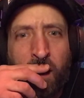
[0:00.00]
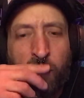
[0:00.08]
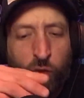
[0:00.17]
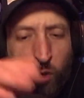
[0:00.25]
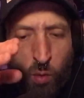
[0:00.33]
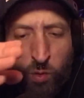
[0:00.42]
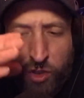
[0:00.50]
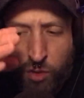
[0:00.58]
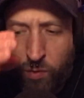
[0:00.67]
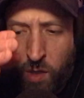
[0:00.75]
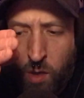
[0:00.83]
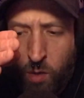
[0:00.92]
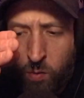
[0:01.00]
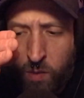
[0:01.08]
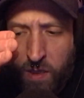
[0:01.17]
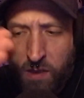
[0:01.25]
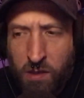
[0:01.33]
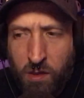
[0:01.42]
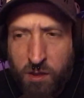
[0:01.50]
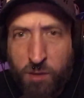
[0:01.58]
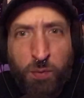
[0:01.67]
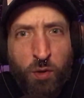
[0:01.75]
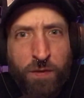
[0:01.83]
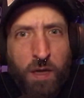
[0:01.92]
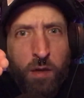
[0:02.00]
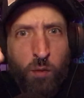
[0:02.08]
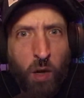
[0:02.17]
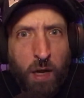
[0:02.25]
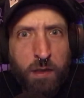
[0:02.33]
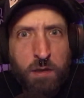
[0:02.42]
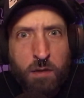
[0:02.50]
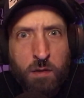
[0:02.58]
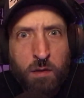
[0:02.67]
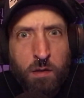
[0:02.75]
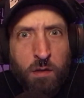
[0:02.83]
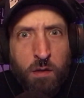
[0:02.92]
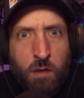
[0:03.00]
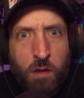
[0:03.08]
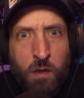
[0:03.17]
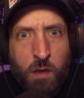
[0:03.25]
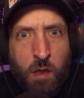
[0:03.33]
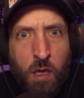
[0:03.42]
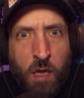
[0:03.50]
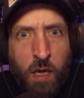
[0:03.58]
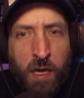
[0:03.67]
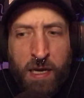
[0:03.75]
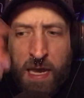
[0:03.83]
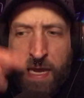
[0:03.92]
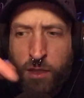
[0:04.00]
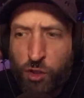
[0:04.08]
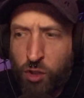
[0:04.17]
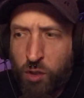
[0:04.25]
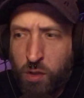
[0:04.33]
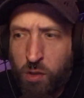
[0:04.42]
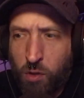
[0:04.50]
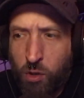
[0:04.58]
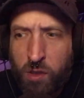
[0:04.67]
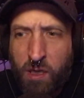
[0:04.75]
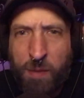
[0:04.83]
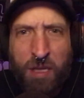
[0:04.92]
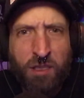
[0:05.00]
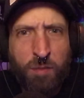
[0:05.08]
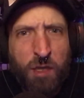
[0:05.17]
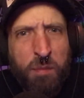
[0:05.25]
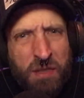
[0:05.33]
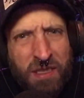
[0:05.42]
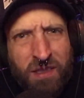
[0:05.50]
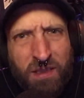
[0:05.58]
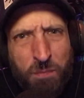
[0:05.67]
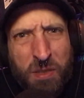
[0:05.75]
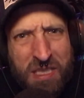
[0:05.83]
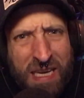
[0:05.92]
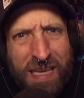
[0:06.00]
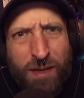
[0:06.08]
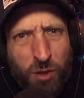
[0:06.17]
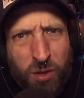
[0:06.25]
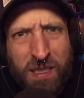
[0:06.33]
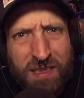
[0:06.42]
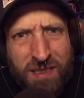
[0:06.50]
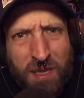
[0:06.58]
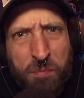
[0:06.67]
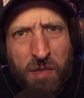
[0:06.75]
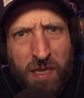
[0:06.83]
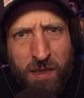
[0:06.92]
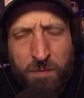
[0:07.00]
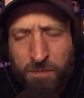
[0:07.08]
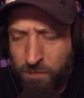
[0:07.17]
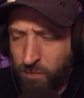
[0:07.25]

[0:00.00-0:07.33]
You know what you know until it's proven otherwise. And as you're learning about something, particularly something